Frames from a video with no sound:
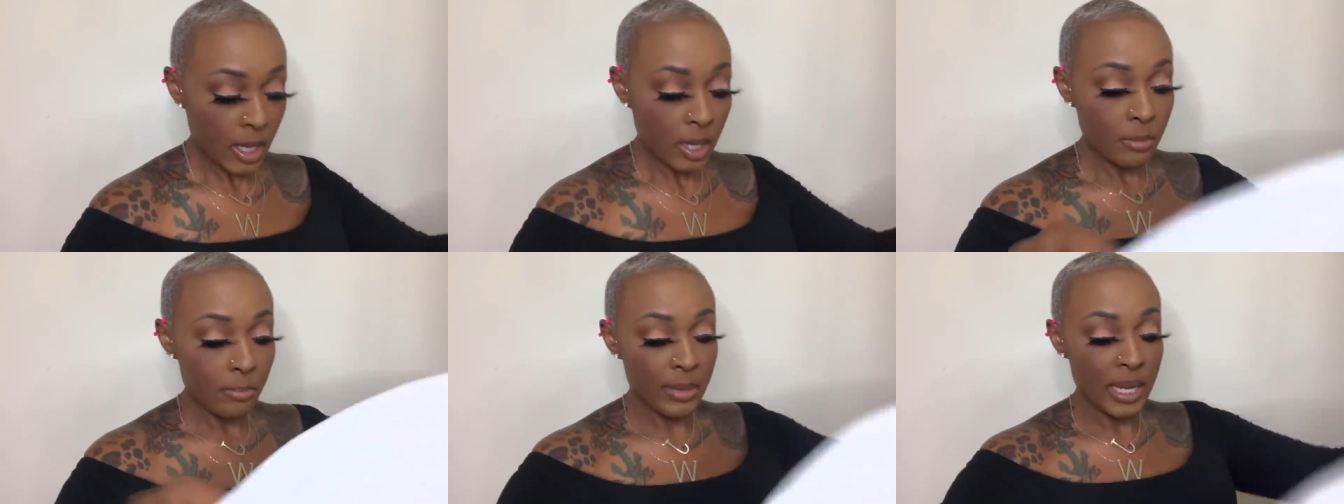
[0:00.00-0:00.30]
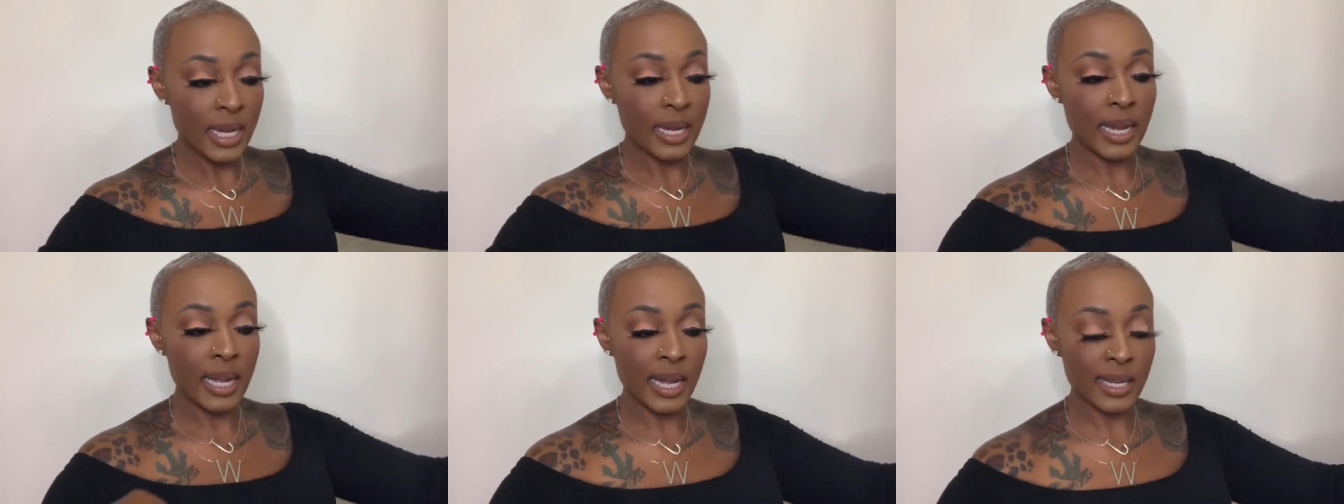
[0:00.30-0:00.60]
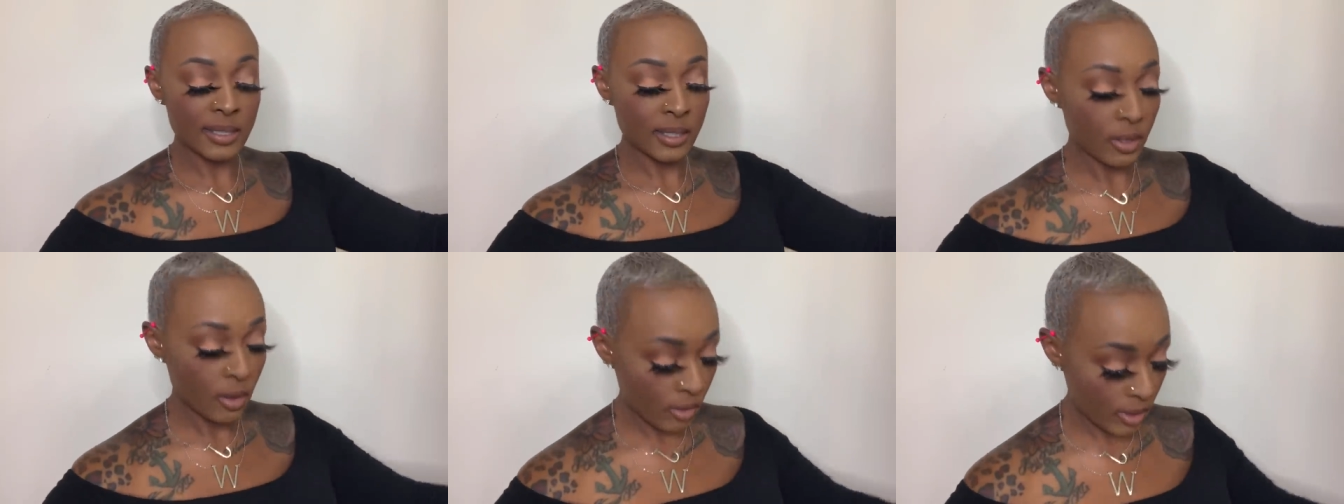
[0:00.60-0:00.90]
Me and the
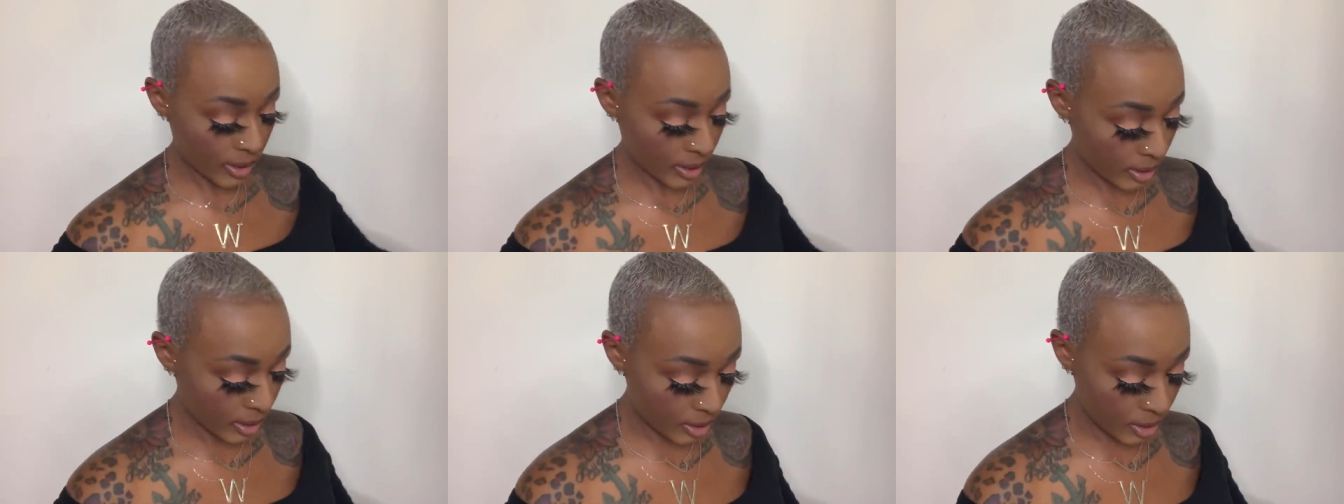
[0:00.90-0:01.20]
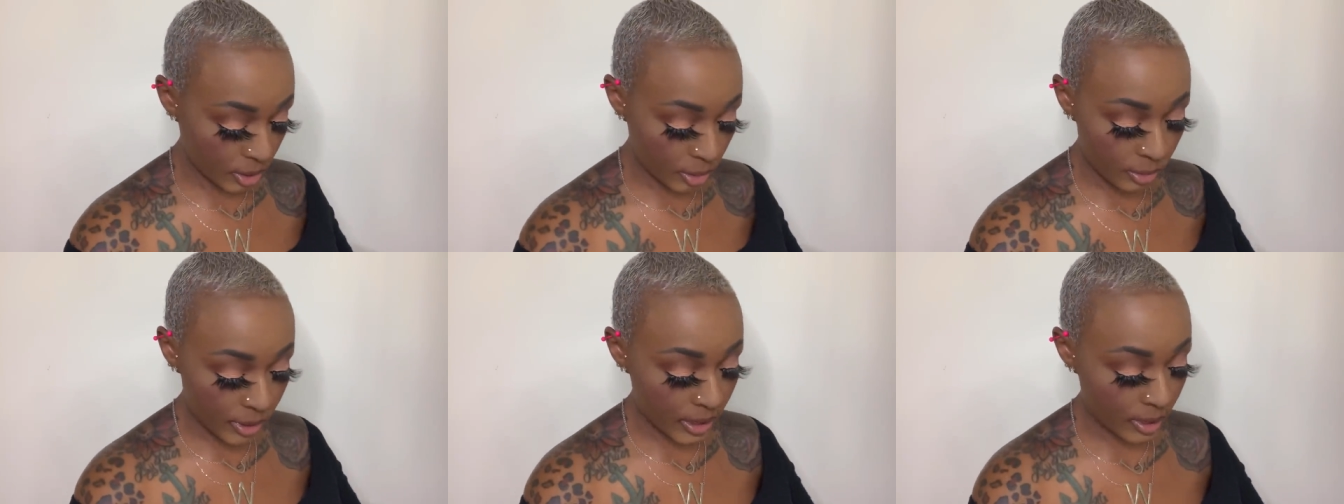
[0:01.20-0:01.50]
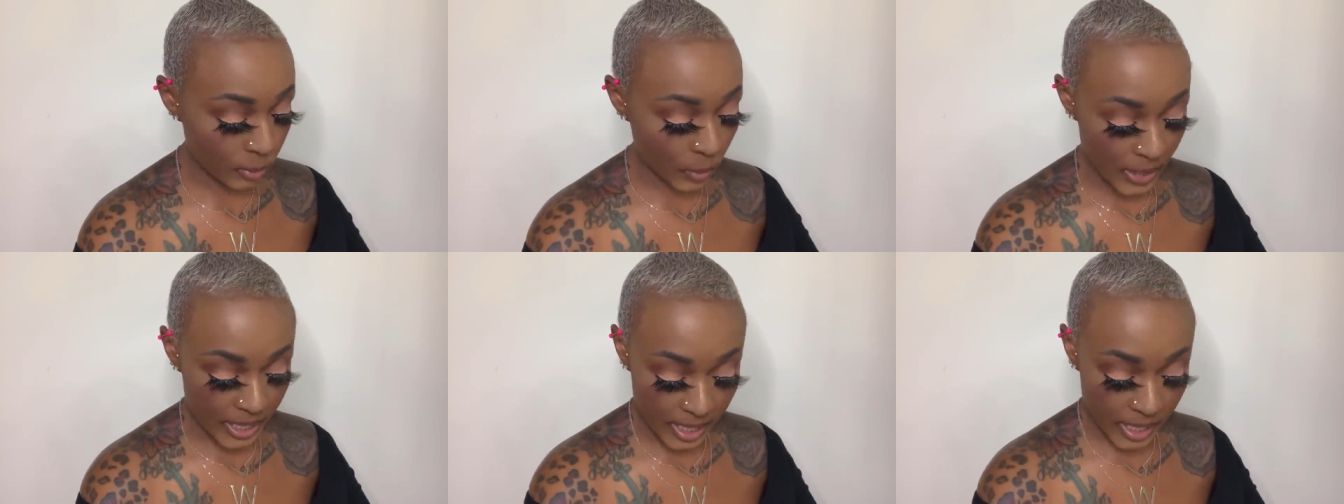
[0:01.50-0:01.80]
ex going to the zoo this
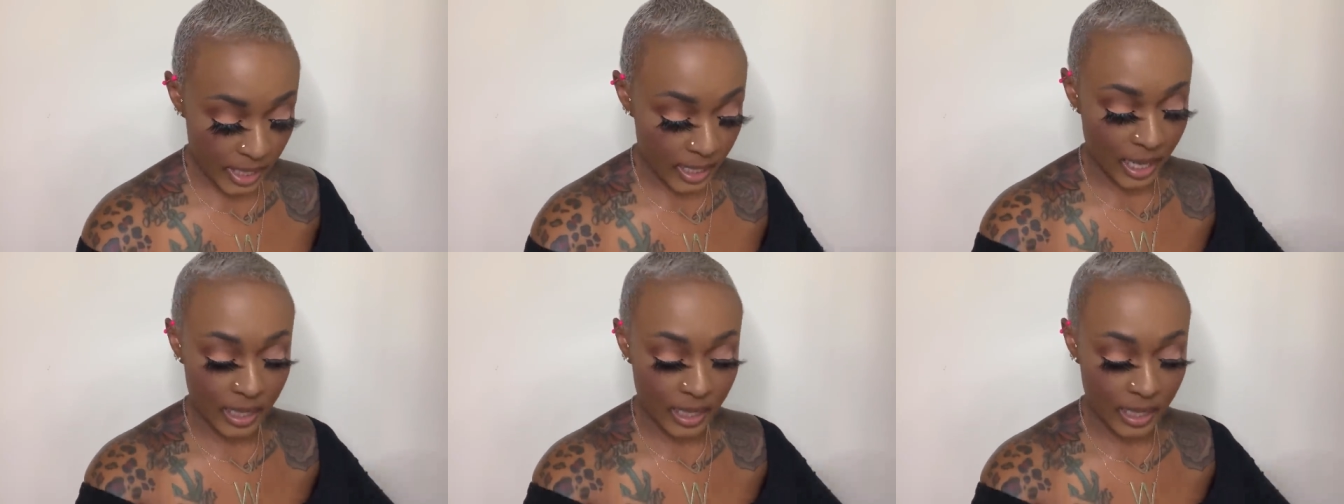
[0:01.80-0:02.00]
weekend.